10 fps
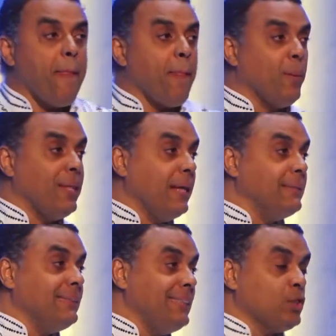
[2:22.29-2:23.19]
whether it's
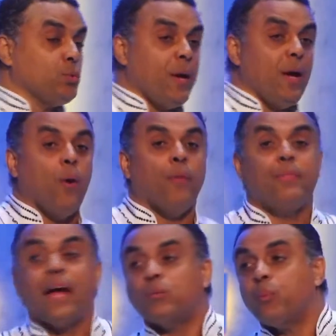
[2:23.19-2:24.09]
this way or
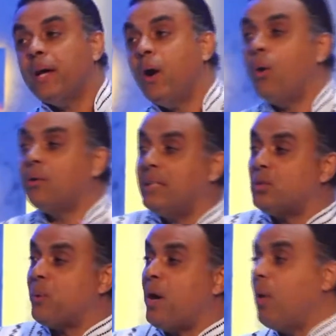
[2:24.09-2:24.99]
that way or this
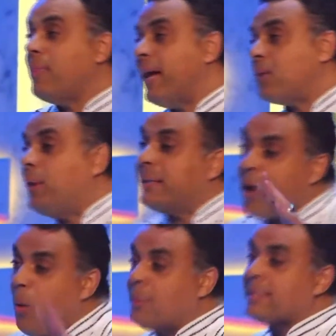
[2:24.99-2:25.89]
way or that way, it
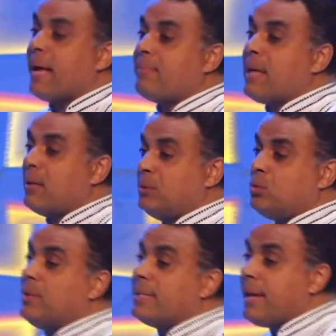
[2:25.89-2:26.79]
always comes out into
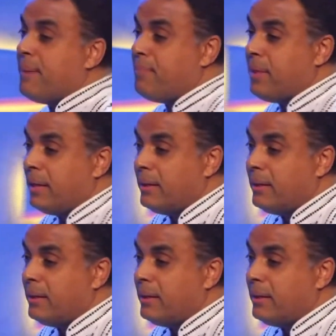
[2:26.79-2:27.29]
the same thing.